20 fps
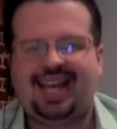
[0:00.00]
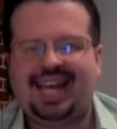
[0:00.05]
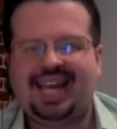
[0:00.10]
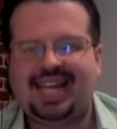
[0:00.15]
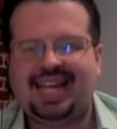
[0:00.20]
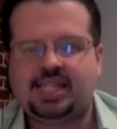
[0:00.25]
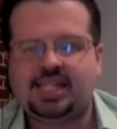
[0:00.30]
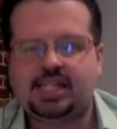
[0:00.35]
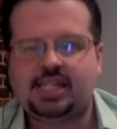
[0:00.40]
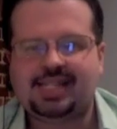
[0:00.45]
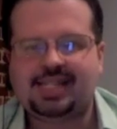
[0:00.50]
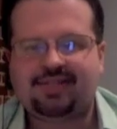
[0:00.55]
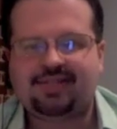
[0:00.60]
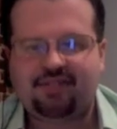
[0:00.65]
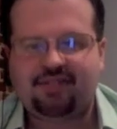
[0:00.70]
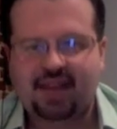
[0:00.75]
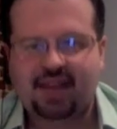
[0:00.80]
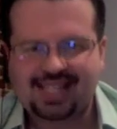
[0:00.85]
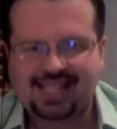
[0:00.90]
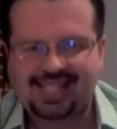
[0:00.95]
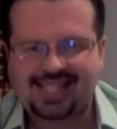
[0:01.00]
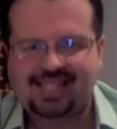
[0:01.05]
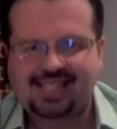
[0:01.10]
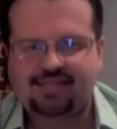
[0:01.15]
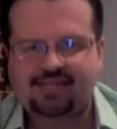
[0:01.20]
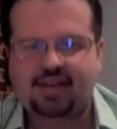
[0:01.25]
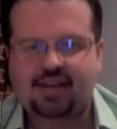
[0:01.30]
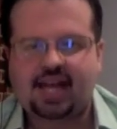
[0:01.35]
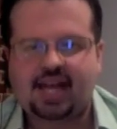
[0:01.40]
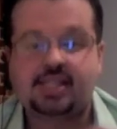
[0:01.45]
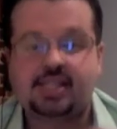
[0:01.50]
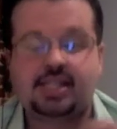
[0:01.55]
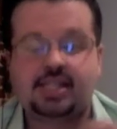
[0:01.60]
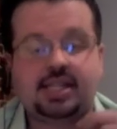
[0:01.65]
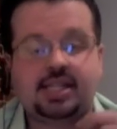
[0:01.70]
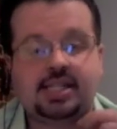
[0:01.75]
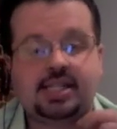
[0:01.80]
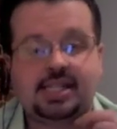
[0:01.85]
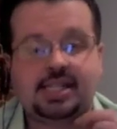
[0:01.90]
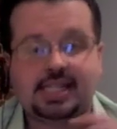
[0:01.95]
is as effective as it
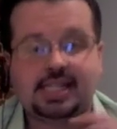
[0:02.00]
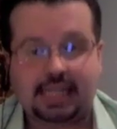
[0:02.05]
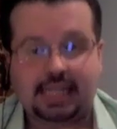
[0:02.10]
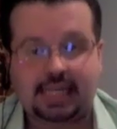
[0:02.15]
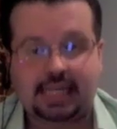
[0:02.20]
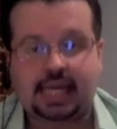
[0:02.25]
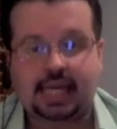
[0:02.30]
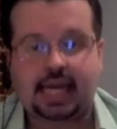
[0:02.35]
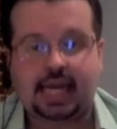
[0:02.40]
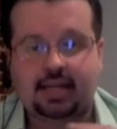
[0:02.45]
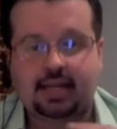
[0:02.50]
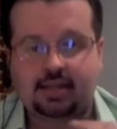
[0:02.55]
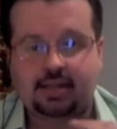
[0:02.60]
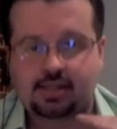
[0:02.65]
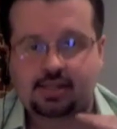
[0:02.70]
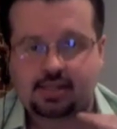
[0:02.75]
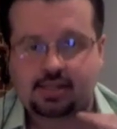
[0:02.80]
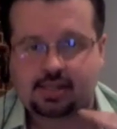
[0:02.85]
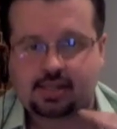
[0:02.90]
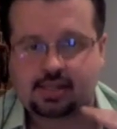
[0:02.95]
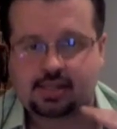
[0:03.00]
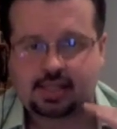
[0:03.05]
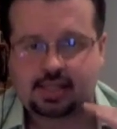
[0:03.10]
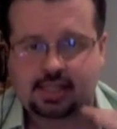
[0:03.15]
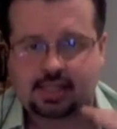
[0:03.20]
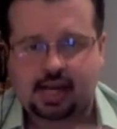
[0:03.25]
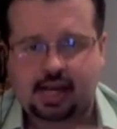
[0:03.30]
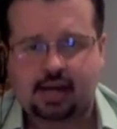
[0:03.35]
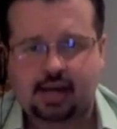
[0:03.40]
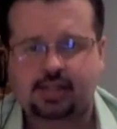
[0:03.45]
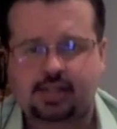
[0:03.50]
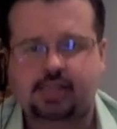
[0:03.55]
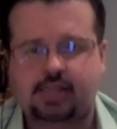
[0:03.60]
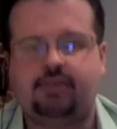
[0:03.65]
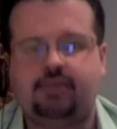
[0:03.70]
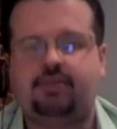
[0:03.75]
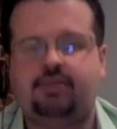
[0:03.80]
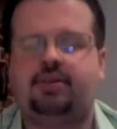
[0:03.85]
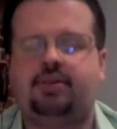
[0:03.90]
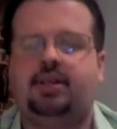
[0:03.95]
is sleek and
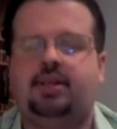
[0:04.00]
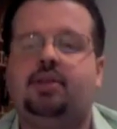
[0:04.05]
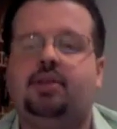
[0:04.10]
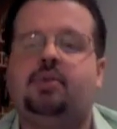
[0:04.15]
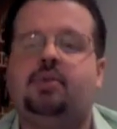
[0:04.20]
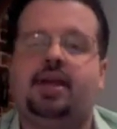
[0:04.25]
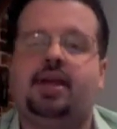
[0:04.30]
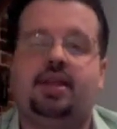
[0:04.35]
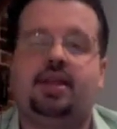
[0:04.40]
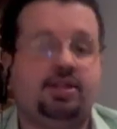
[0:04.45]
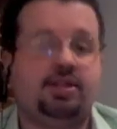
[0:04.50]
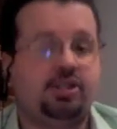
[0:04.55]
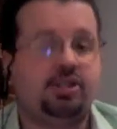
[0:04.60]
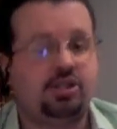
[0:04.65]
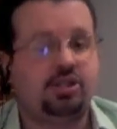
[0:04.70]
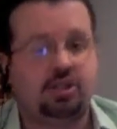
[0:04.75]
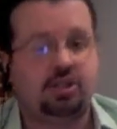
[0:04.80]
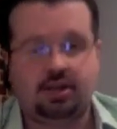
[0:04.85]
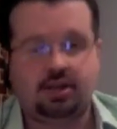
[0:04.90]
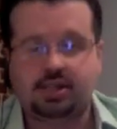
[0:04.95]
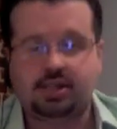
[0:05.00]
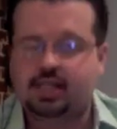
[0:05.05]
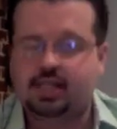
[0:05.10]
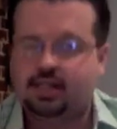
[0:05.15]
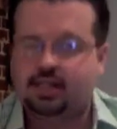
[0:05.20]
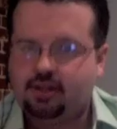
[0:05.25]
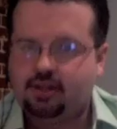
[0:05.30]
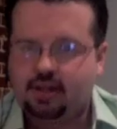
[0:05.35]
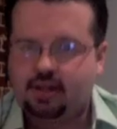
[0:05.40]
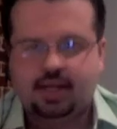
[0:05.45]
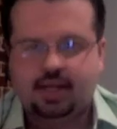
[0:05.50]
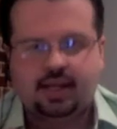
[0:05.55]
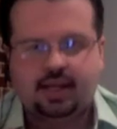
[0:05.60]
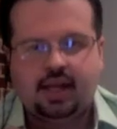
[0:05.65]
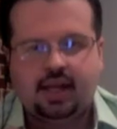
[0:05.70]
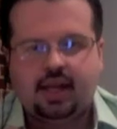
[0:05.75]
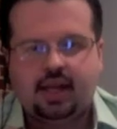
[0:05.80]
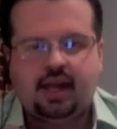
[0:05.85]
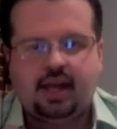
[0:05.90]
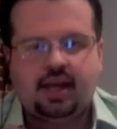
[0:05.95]
seductive in the way that it just looks,
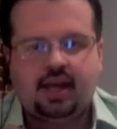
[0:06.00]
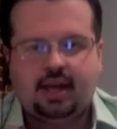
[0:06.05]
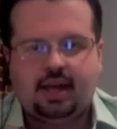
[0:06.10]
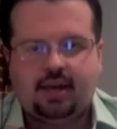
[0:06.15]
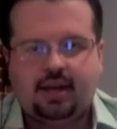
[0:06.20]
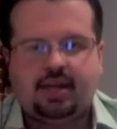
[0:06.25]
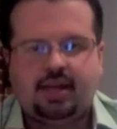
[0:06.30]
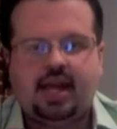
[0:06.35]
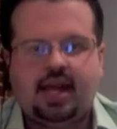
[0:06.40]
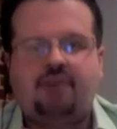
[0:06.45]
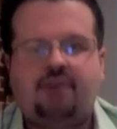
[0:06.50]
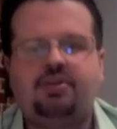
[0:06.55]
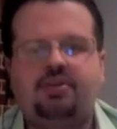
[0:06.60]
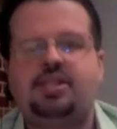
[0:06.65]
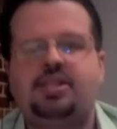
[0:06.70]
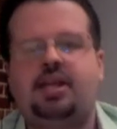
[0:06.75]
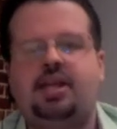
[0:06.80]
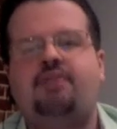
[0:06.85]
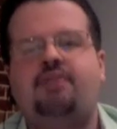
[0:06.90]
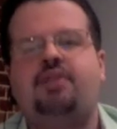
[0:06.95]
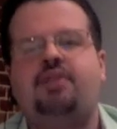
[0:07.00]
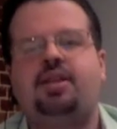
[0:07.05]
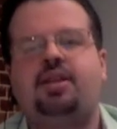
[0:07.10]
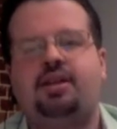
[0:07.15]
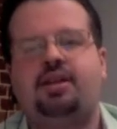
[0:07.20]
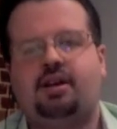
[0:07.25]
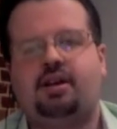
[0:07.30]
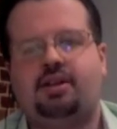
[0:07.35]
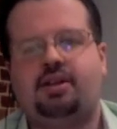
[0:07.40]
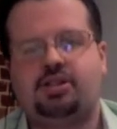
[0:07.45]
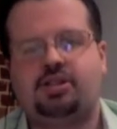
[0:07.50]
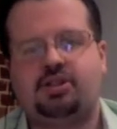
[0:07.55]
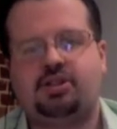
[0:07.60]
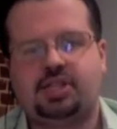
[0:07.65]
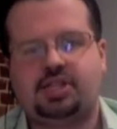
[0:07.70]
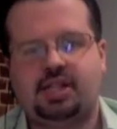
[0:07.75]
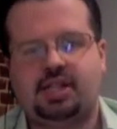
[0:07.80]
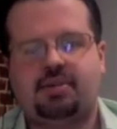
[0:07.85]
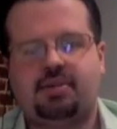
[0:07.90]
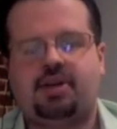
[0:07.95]
every other car that's got a
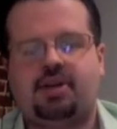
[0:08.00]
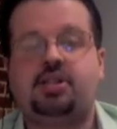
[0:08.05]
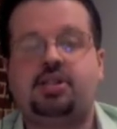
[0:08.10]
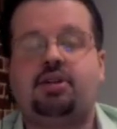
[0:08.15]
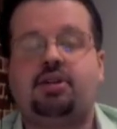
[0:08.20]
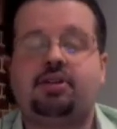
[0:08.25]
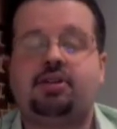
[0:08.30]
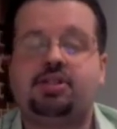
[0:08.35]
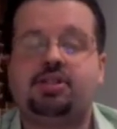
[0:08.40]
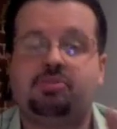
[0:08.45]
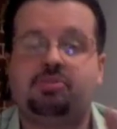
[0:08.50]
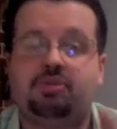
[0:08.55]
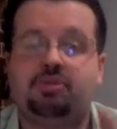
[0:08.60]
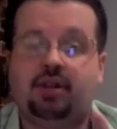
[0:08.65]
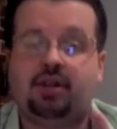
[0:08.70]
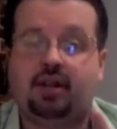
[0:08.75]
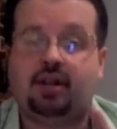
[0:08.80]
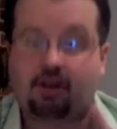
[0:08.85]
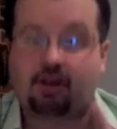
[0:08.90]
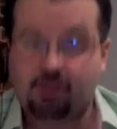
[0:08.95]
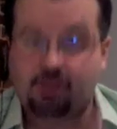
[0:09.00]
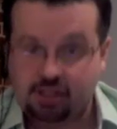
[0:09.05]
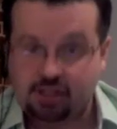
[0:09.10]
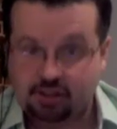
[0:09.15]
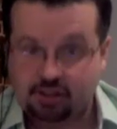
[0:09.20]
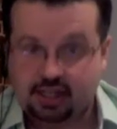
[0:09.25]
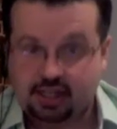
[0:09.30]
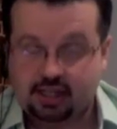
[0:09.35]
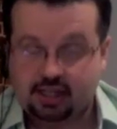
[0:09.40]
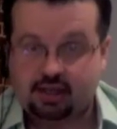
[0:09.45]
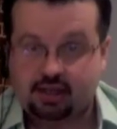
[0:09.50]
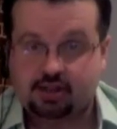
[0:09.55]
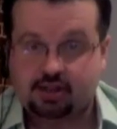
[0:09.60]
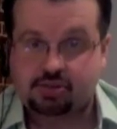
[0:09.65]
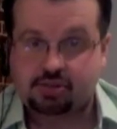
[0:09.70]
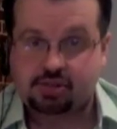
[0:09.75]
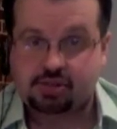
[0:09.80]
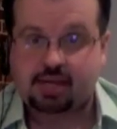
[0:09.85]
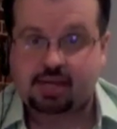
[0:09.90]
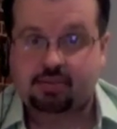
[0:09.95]
step nose, there are some nice looking
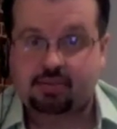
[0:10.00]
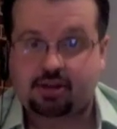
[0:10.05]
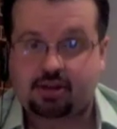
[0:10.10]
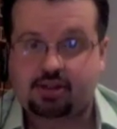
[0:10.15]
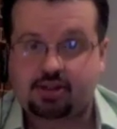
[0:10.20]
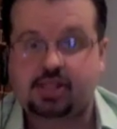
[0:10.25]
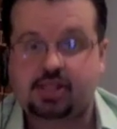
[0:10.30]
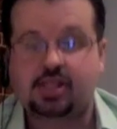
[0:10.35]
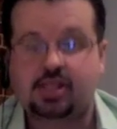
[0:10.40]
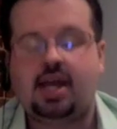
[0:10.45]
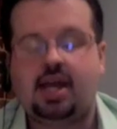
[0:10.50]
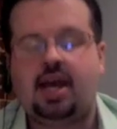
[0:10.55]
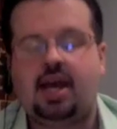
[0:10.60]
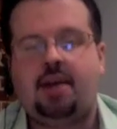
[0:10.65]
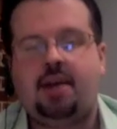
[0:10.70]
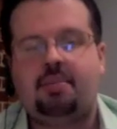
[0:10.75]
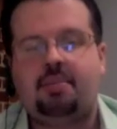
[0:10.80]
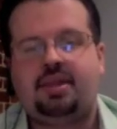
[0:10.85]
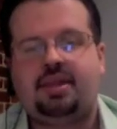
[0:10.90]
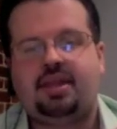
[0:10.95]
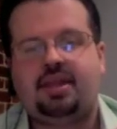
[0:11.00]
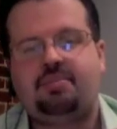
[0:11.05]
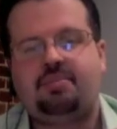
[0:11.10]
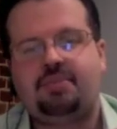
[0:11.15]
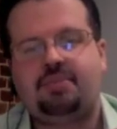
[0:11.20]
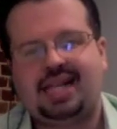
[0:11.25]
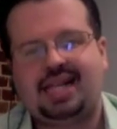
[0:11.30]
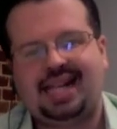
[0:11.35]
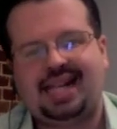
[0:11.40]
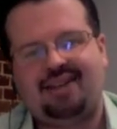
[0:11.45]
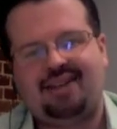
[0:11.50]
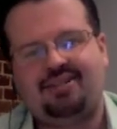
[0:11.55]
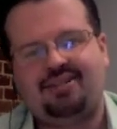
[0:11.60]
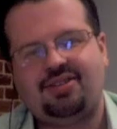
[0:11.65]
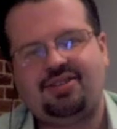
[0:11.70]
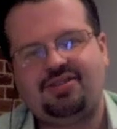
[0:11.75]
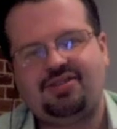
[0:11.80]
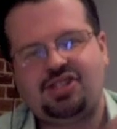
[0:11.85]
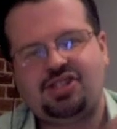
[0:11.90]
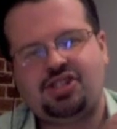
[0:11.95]
cars with step noses, but then
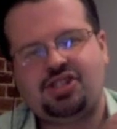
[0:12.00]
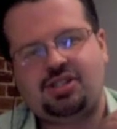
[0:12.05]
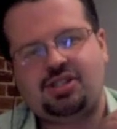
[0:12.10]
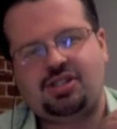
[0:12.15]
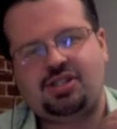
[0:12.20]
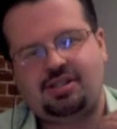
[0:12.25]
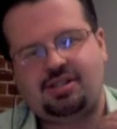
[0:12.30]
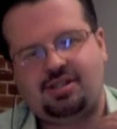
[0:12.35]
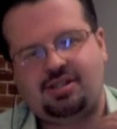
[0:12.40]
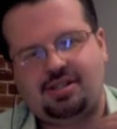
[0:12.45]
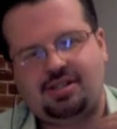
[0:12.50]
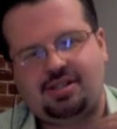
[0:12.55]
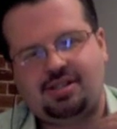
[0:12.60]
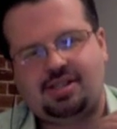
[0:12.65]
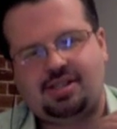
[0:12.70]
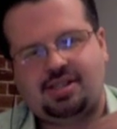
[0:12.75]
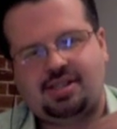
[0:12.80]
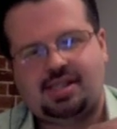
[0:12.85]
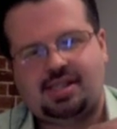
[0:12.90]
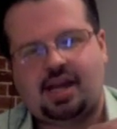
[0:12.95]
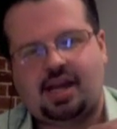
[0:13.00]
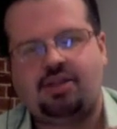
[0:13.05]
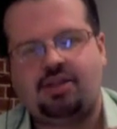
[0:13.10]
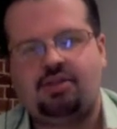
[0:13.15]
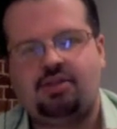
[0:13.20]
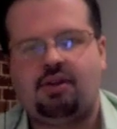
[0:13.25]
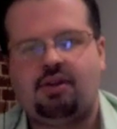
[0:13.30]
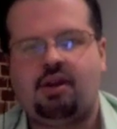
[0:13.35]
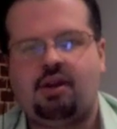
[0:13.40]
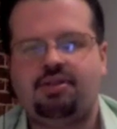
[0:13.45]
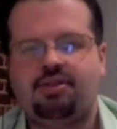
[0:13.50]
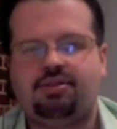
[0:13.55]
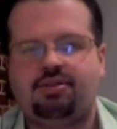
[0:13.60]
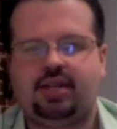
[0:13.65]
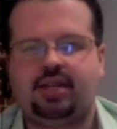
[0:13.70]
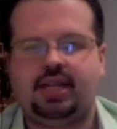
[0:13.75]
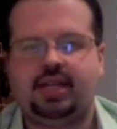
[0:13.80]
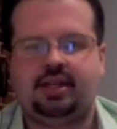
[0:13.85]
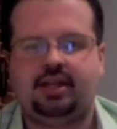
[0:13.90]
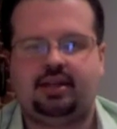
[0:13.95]
McLaren have just done the right
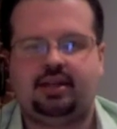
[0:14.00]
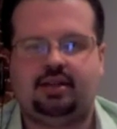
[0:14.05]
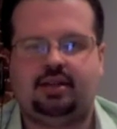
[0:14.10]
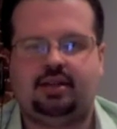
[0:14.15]
thing